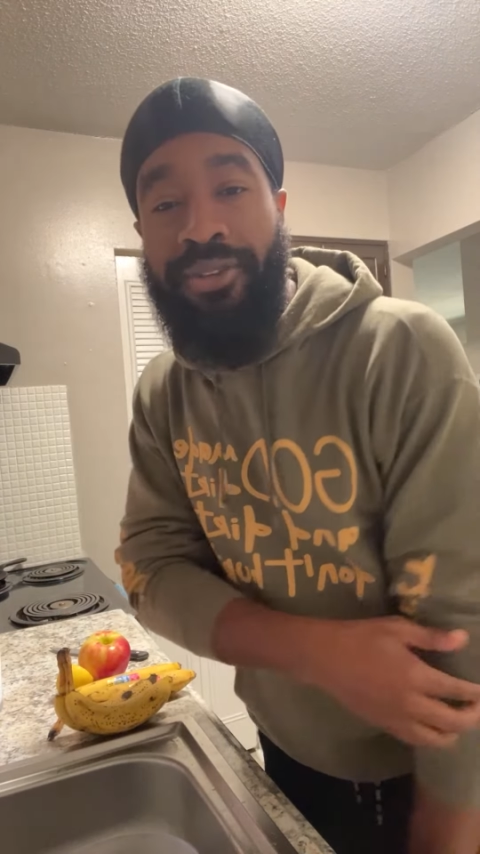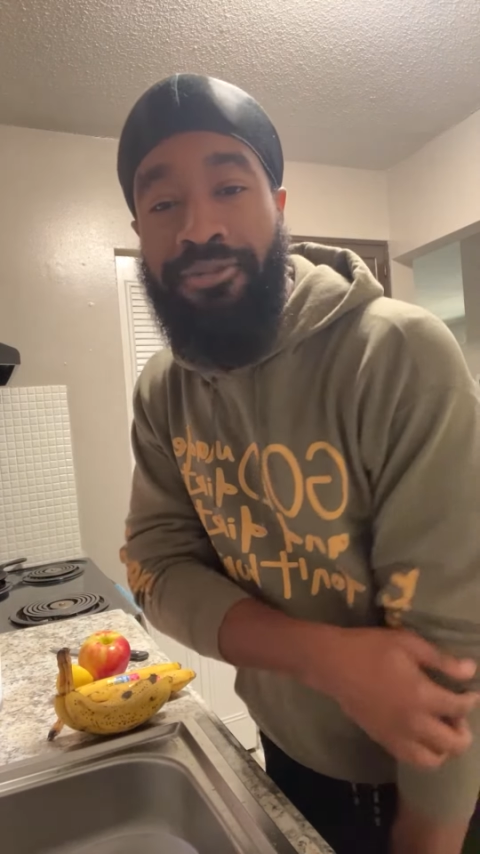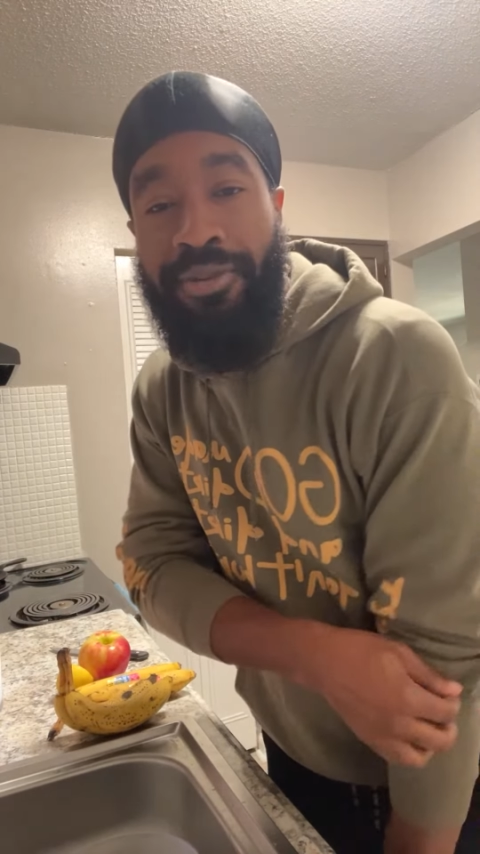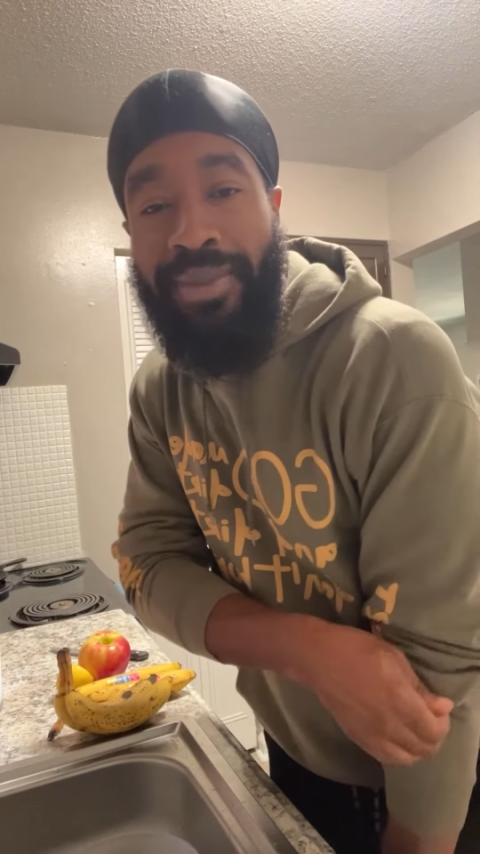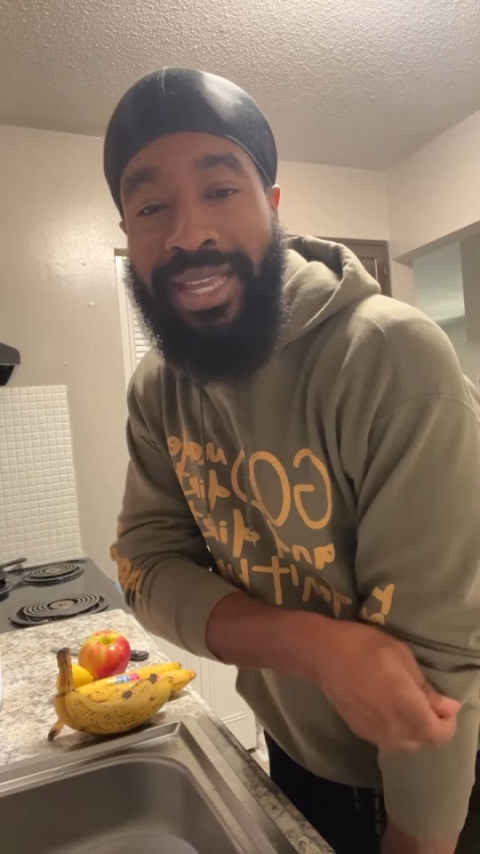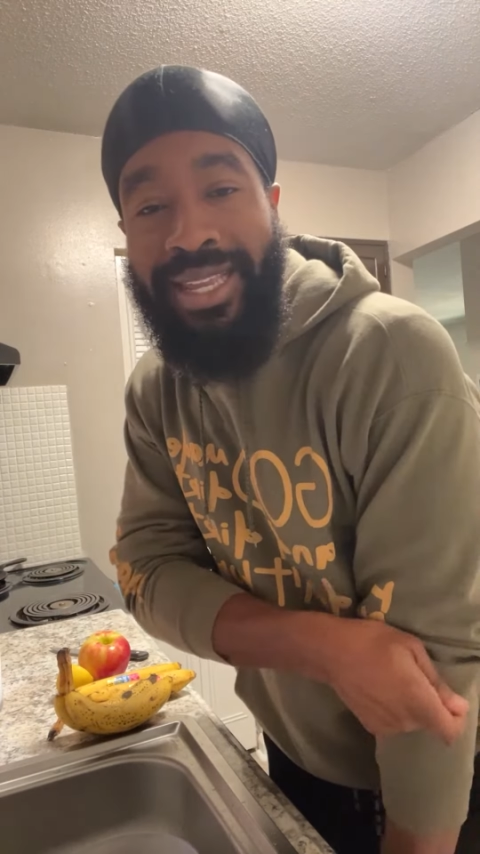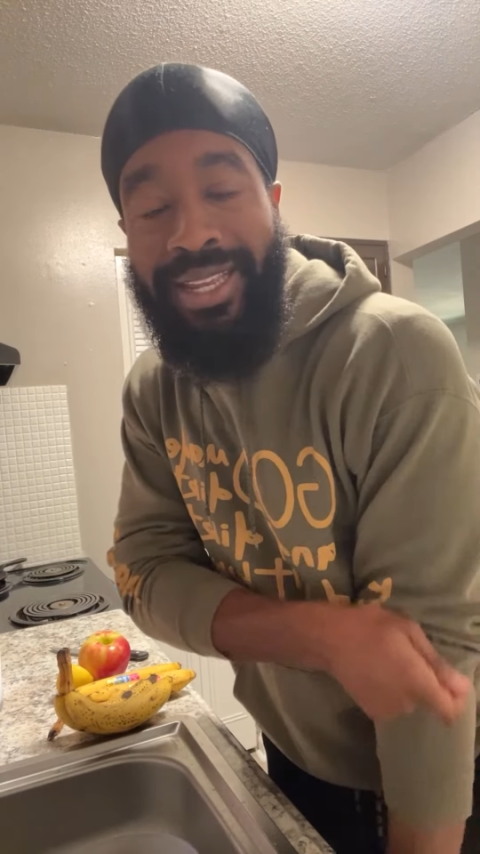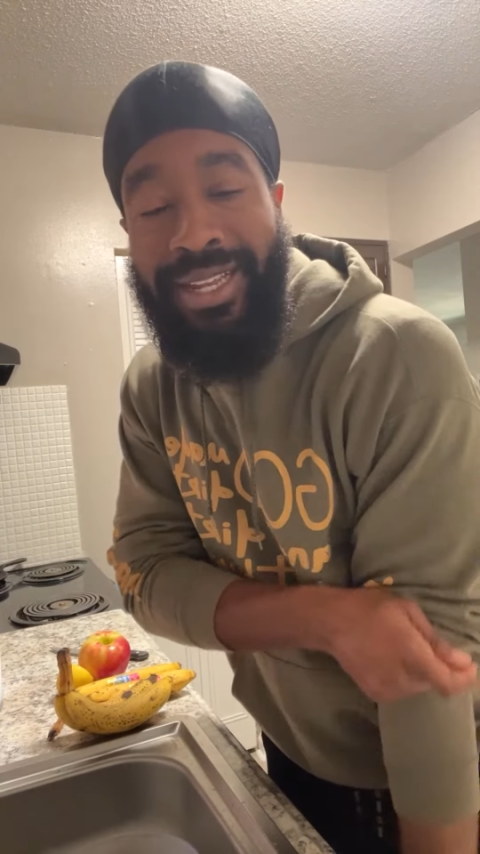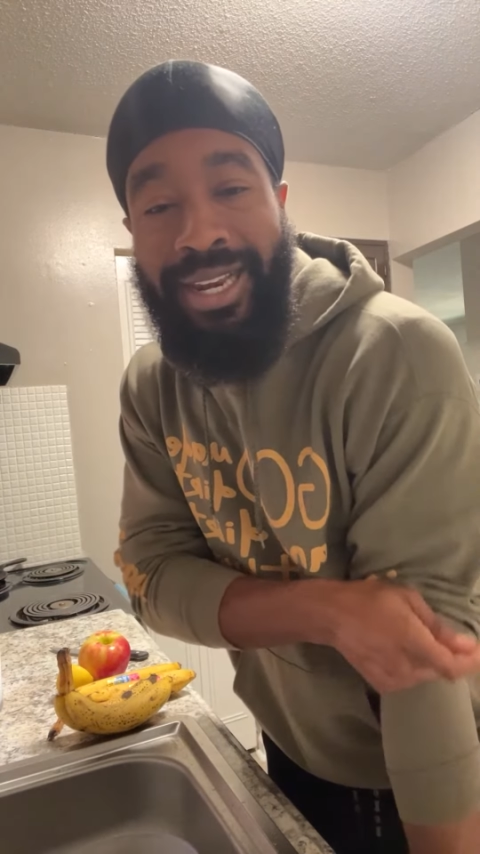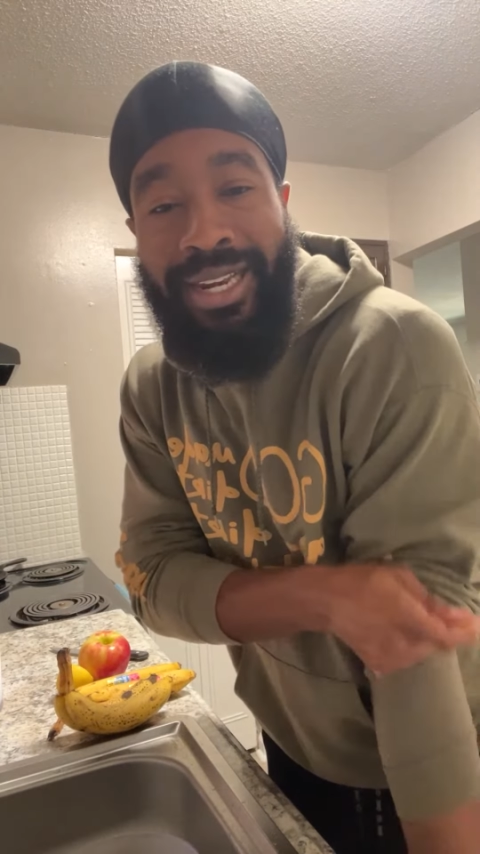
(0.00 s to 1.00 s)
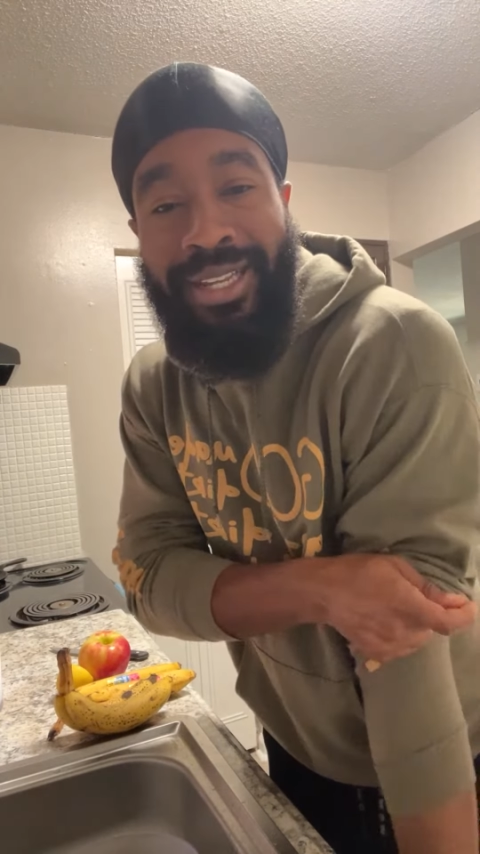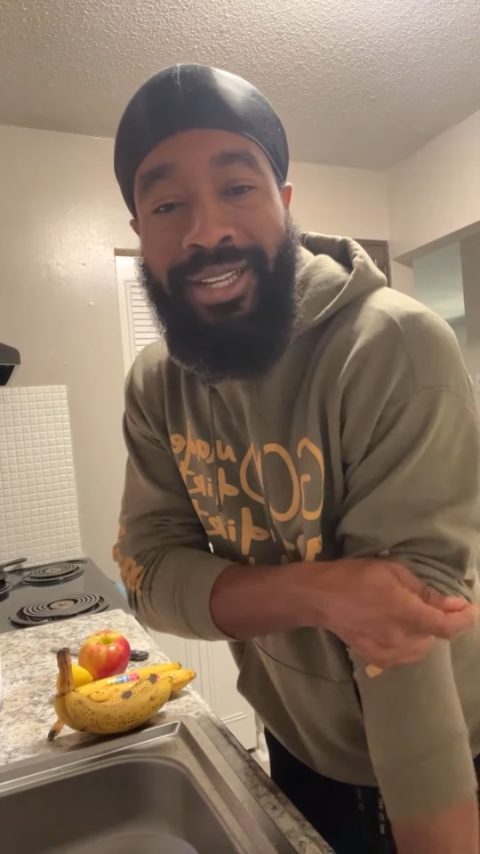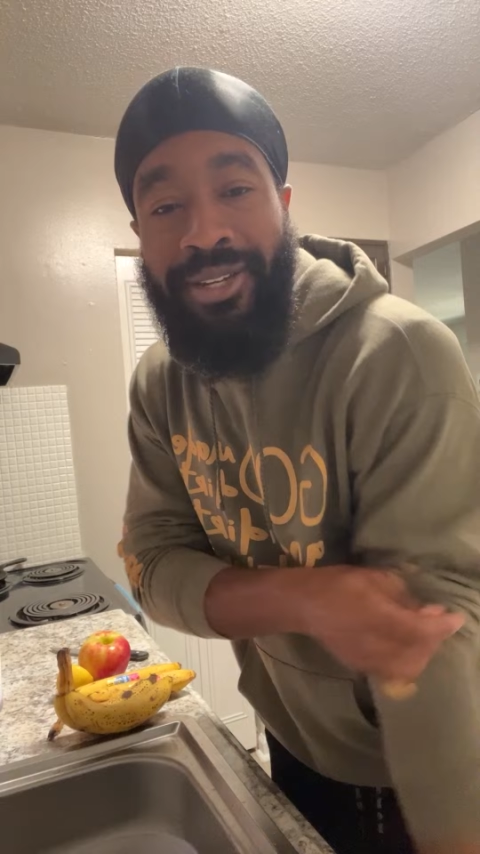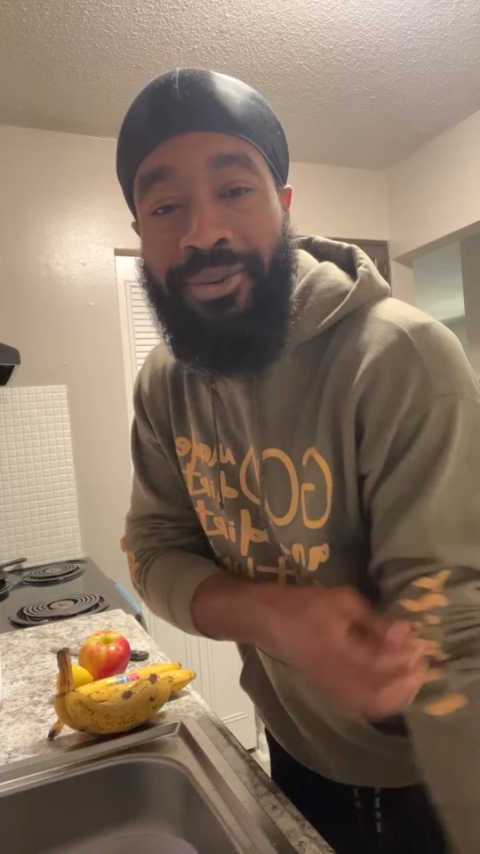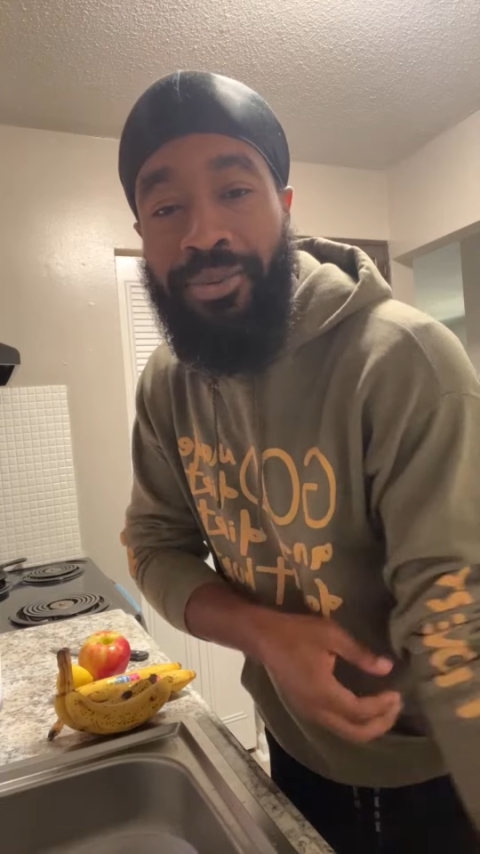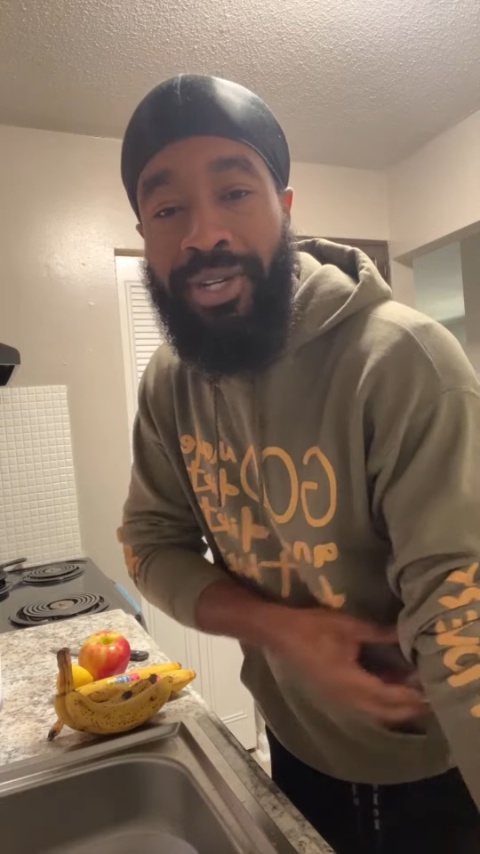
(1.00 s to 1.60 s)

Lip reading: from England.